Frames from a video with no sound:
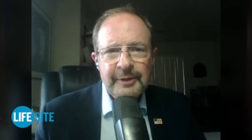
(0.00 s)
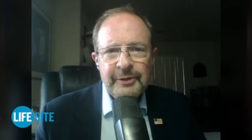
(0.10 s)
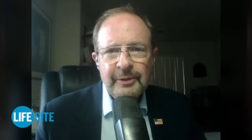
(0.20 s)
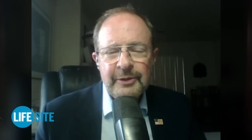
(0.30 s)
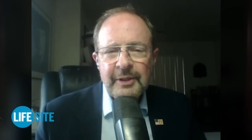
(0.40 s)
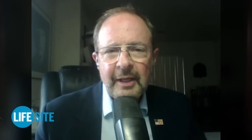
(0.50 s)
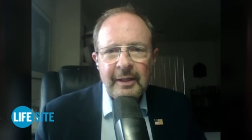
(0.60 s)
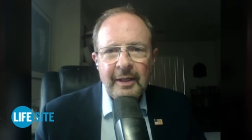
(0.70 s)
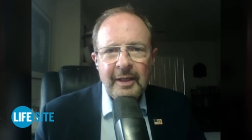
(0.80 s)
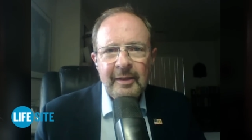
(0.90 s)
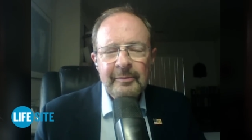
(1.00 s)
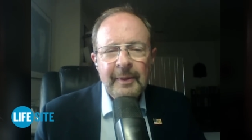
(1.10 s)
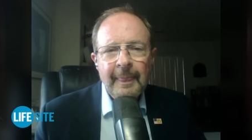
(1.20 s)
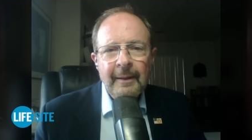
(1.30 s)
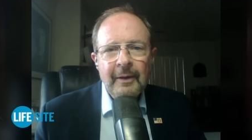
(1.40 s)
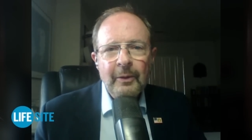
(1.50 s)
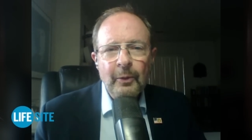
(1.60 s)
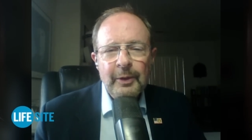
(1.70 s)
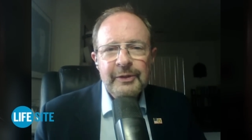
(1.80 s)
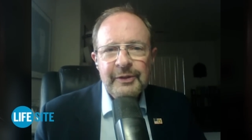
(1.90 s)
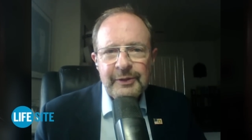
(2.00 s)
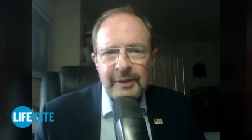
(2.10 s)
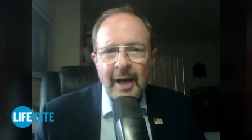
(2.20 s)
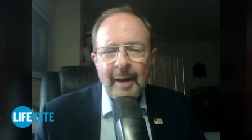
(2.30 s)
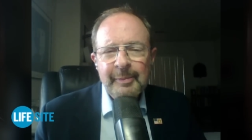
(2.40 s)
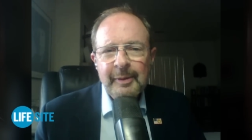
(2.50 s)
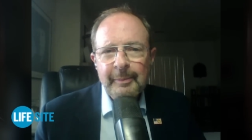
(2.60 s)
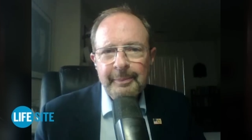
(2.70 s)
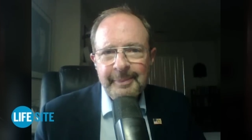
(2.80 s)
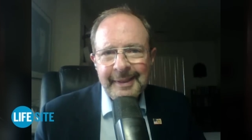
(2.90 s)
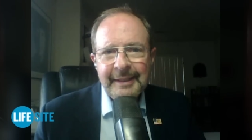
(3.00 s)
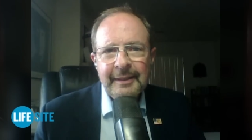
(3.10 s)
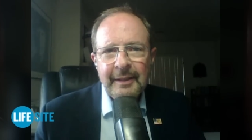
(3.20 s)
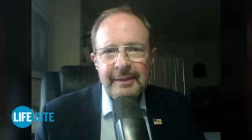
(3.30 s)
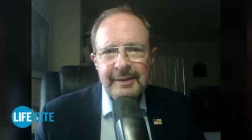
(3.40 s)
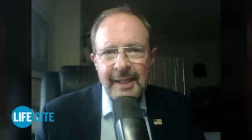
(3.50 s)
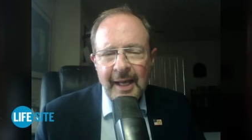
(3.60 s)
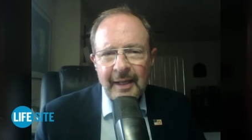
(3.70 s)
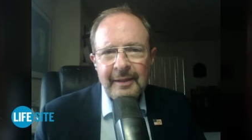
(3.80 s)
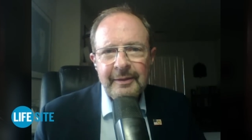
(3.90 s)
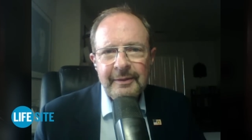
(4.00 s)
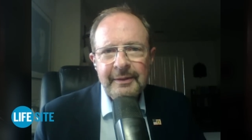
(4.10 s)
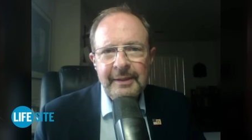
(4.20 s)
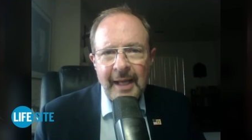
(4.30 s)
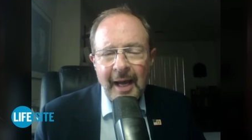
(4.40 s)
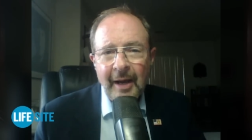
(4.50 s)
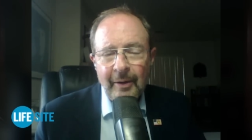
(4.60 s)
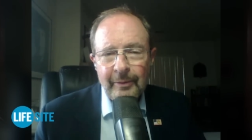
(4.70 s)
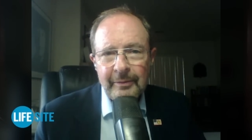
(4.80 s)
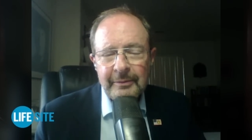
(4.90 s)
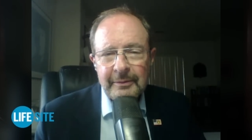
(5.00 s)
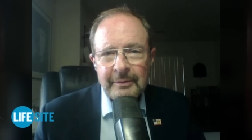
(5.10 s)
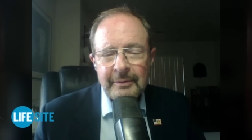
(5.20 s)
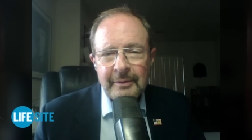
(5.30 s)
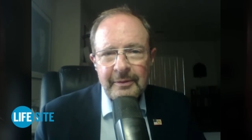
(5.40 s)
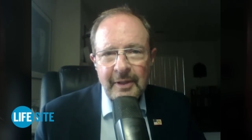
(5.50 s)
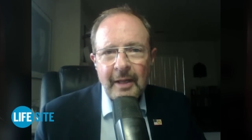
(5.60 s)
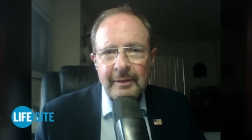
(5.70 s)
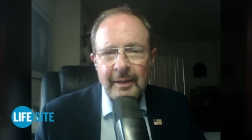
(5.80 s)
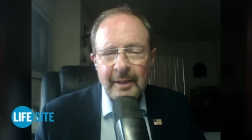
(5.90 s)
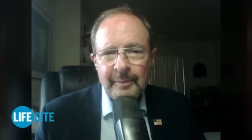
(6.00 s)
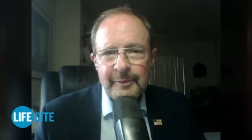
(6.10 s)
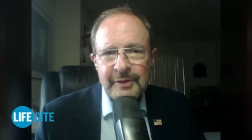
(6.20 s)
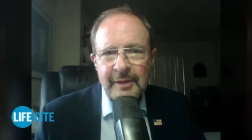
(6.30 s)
But his research findings into the massive manipulation of public opinion, the surveillance and censorship by